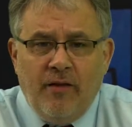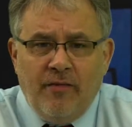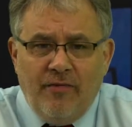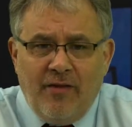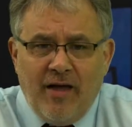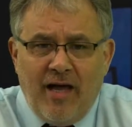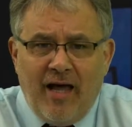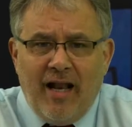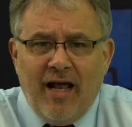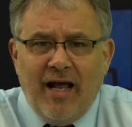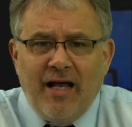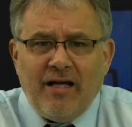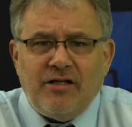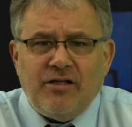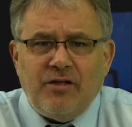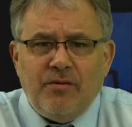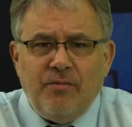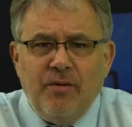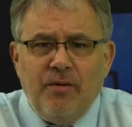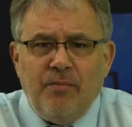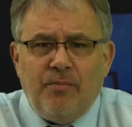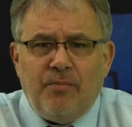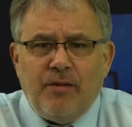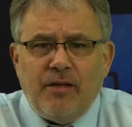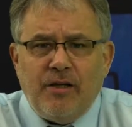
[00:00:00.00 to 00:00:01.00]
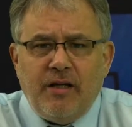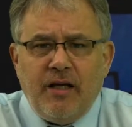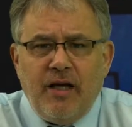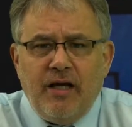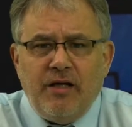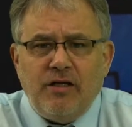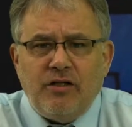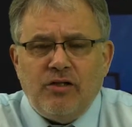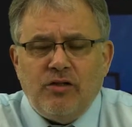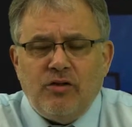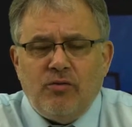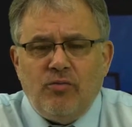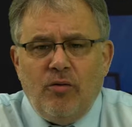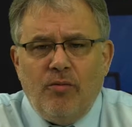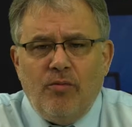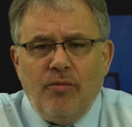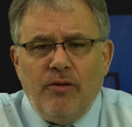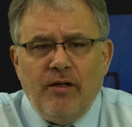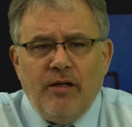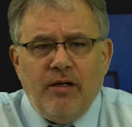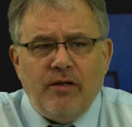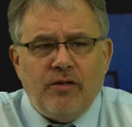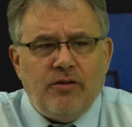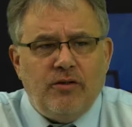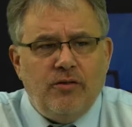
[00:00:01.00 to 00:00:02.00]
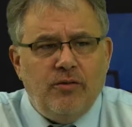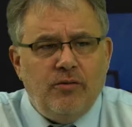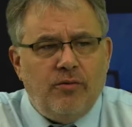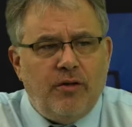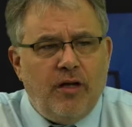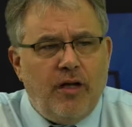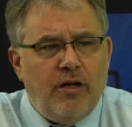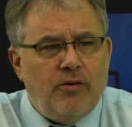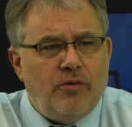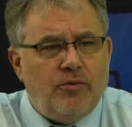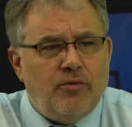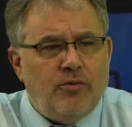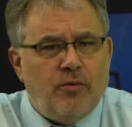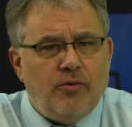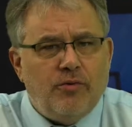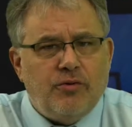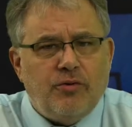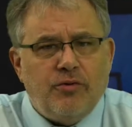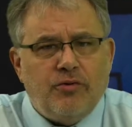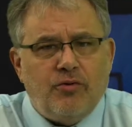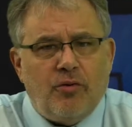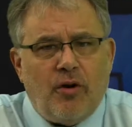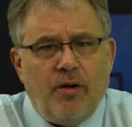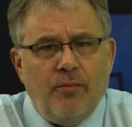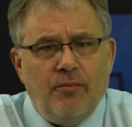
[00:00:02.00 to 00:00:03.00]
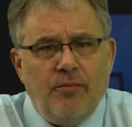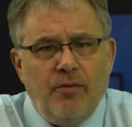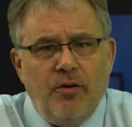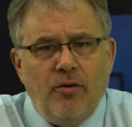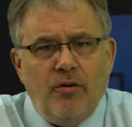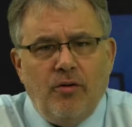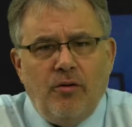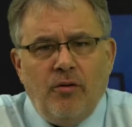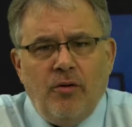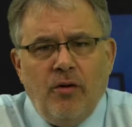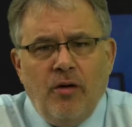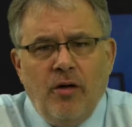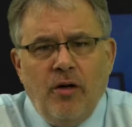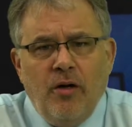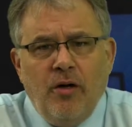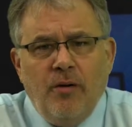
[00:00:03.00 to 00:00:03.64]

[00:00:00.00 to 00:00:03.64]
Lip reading: That has some implications when we get to candor towards the tribunal,